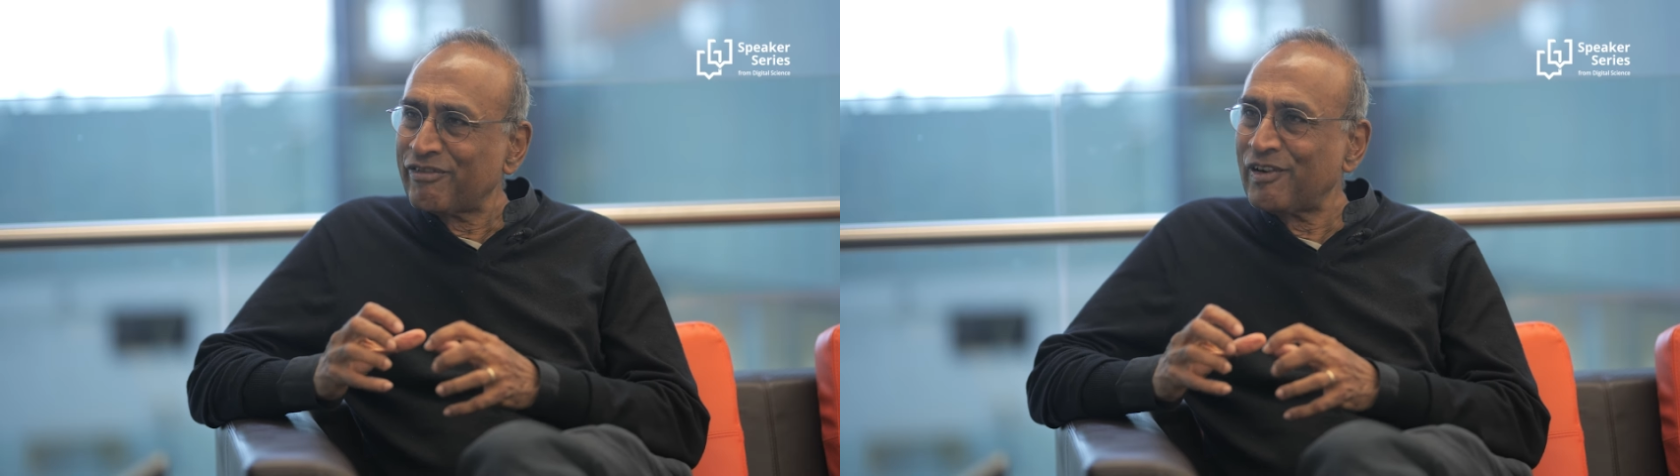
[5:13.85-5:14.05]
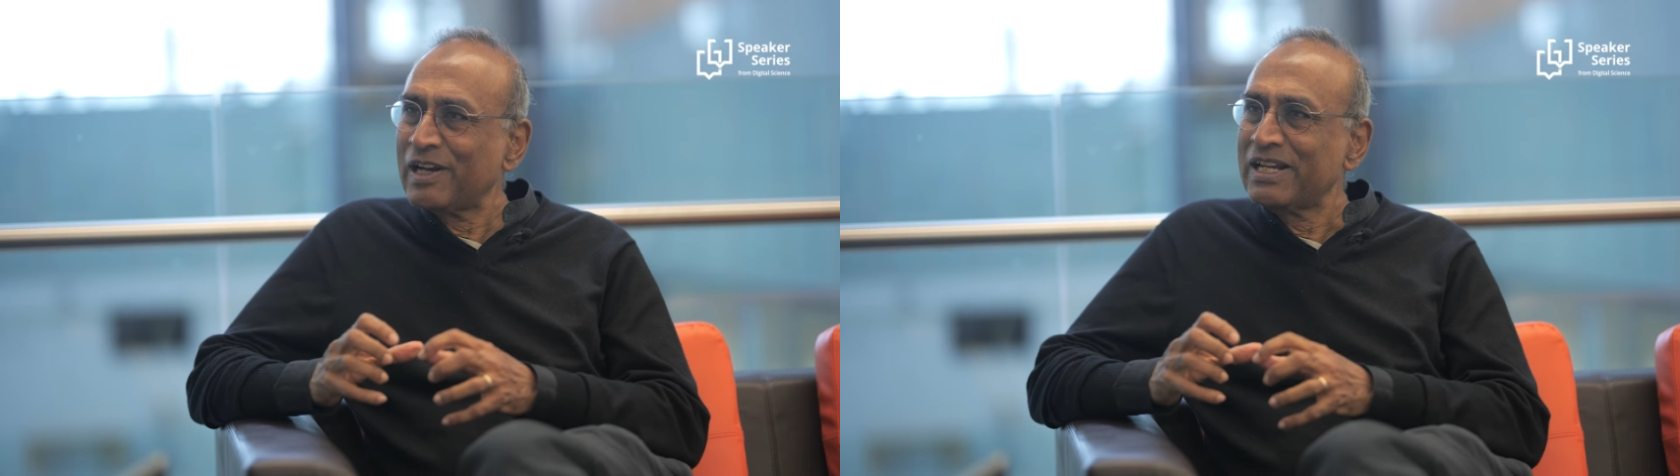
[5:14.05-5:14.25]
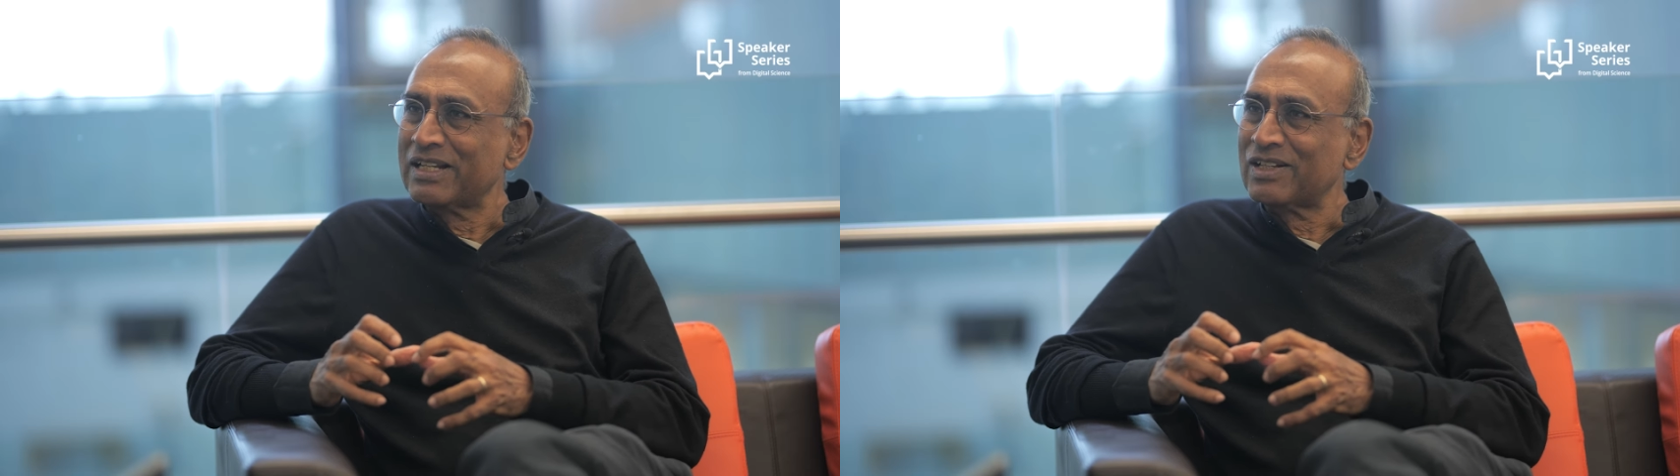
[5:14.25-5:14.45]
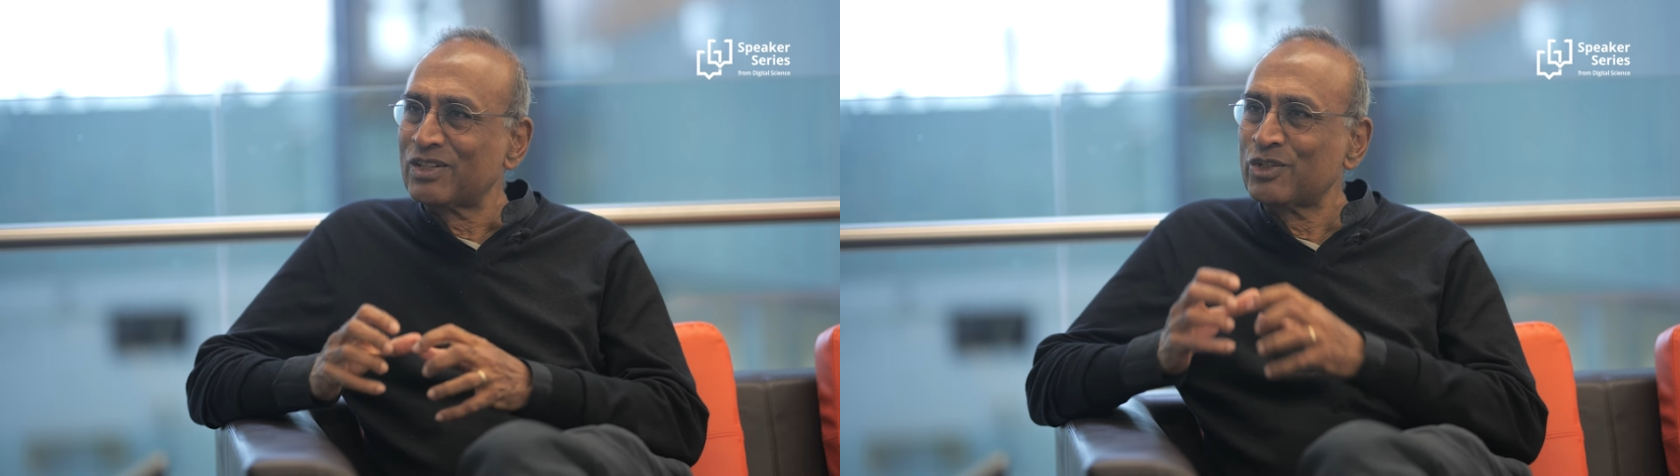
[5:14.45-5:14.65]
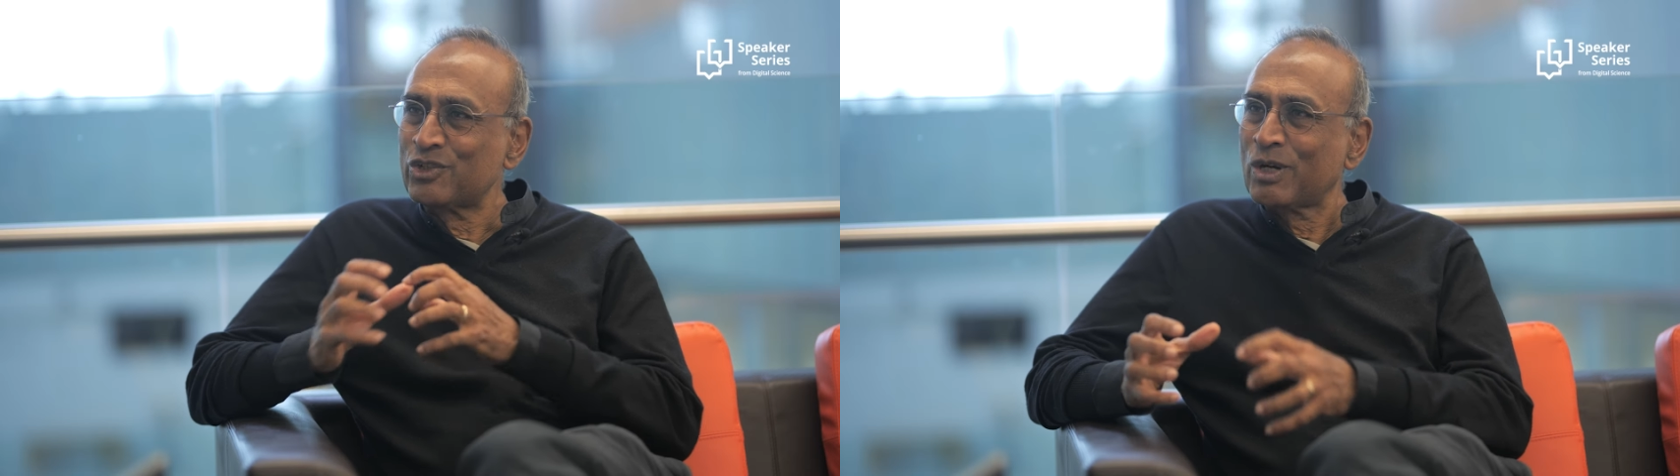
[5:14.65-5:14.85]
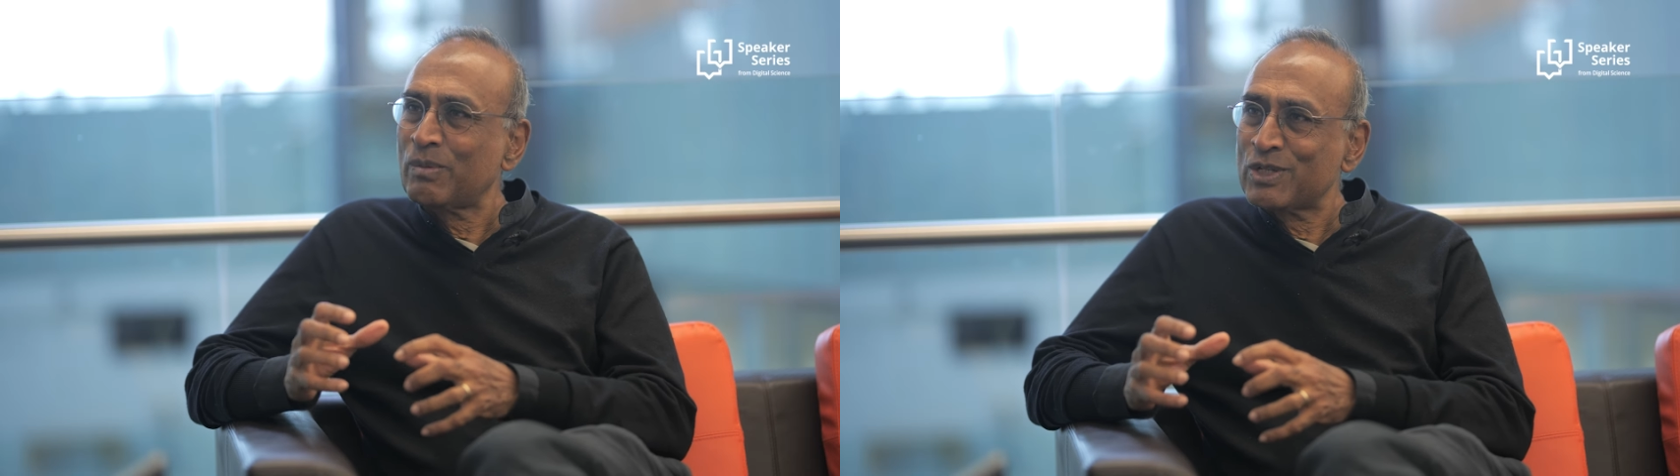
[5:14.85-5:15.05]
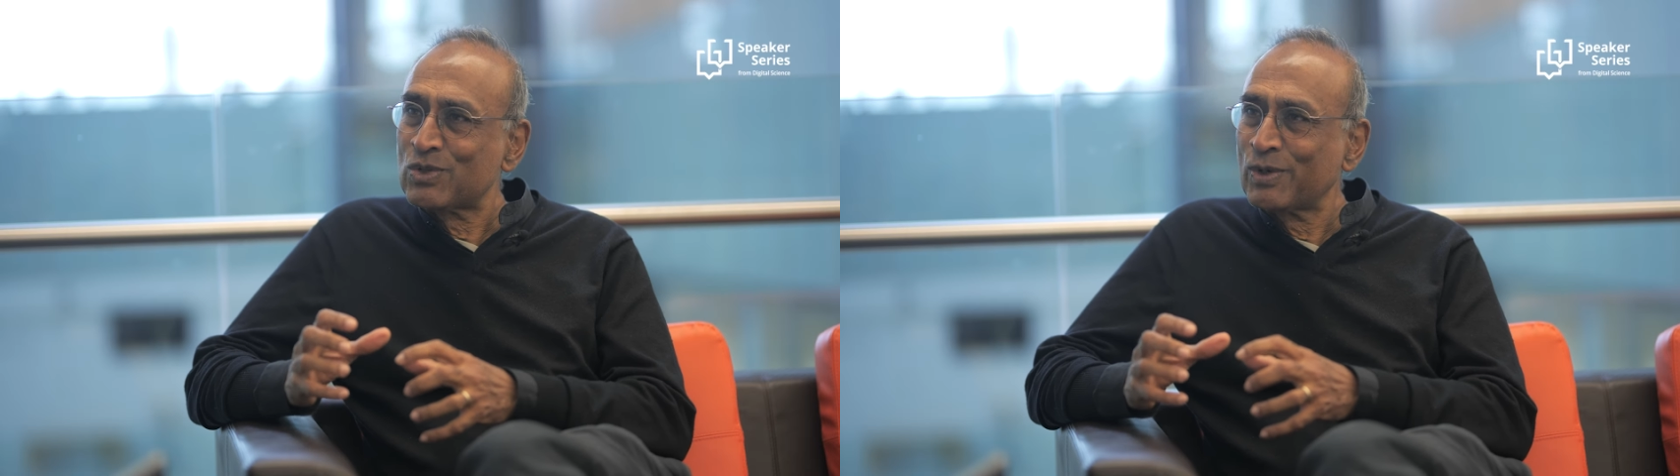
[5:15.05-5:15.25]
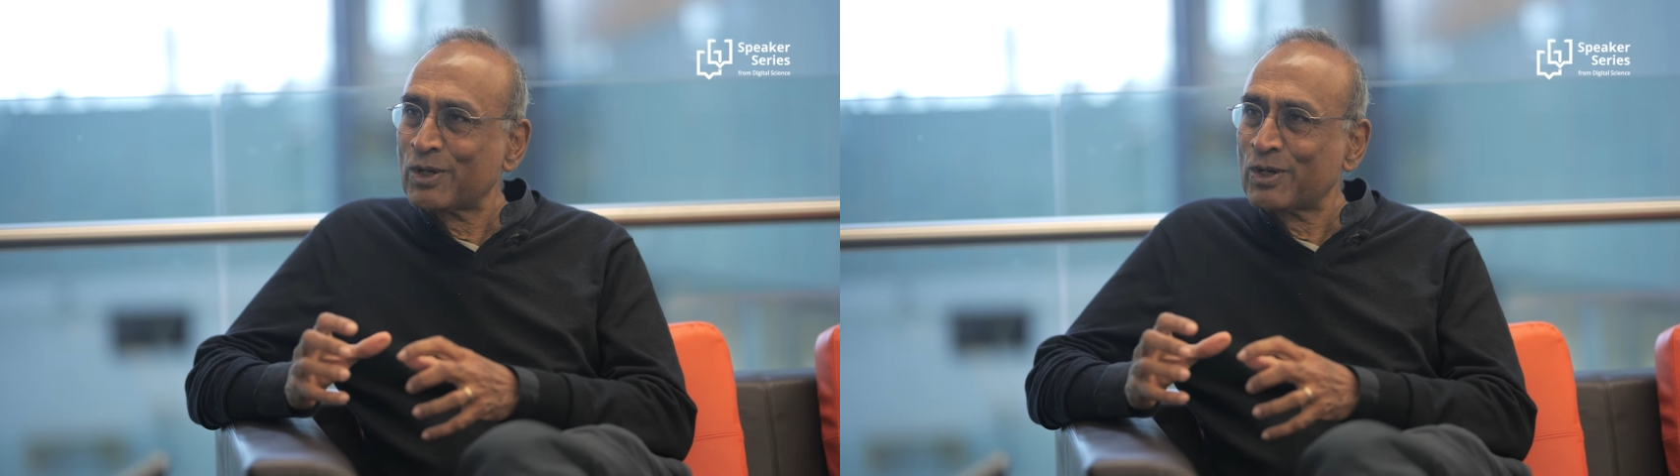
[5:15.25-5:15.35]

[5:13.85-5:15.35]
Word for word: afraid that the Germans